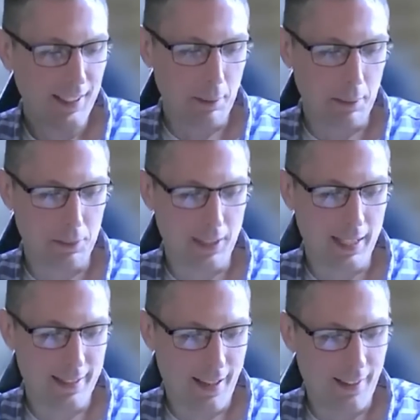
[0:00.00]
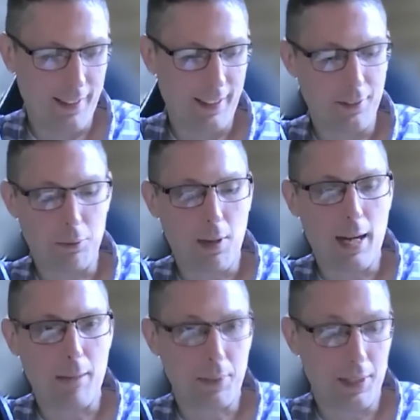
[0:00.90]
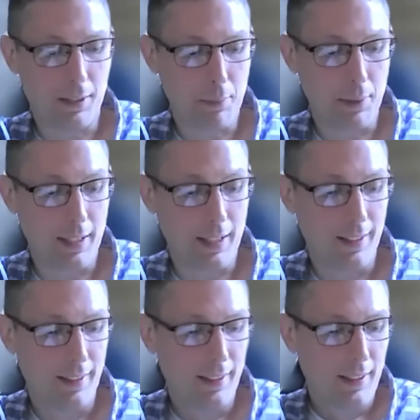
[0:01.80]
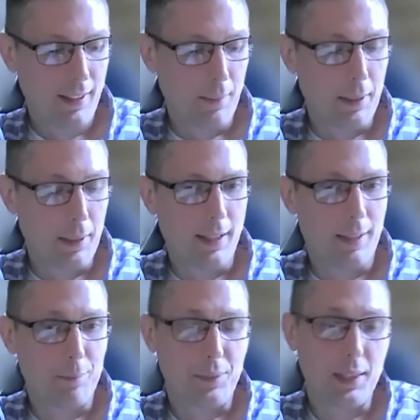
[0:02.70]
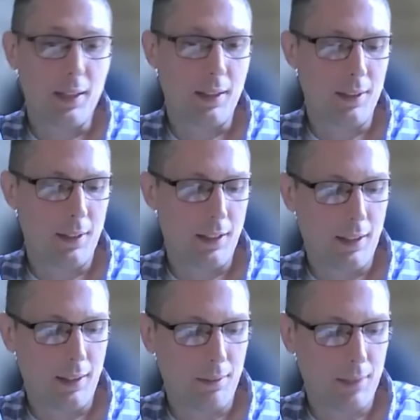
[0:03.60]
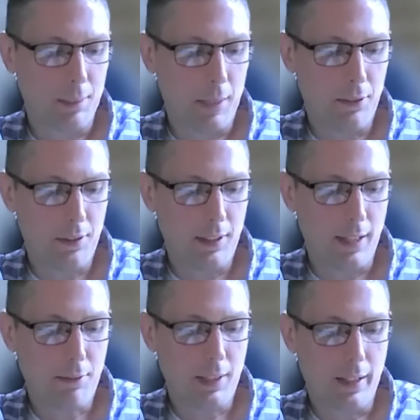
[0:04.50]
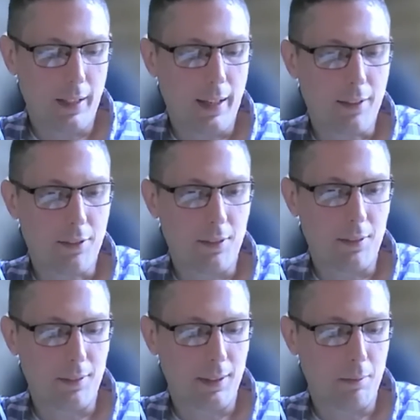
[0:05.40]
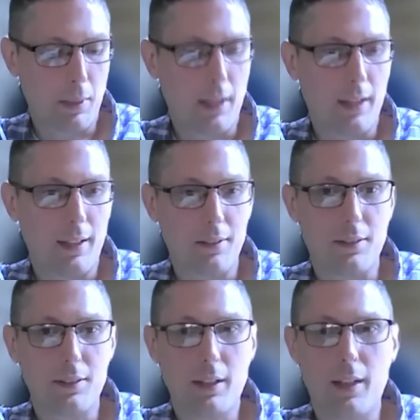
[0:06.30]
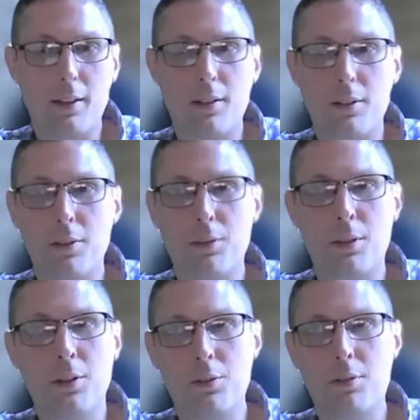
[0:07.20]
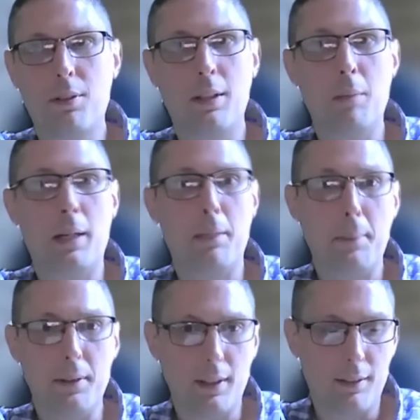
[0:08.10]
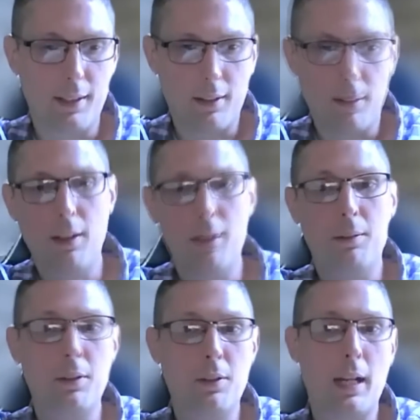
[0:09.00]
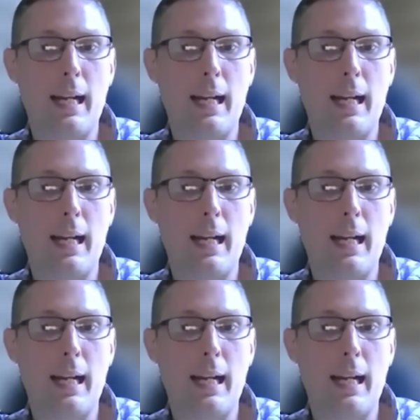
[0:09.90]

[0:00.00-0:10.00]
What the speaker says: people's identity is wrapped up in it. I mean, you know, you mentioned FTX and Binance and Tether. Those, in my opinion, like you're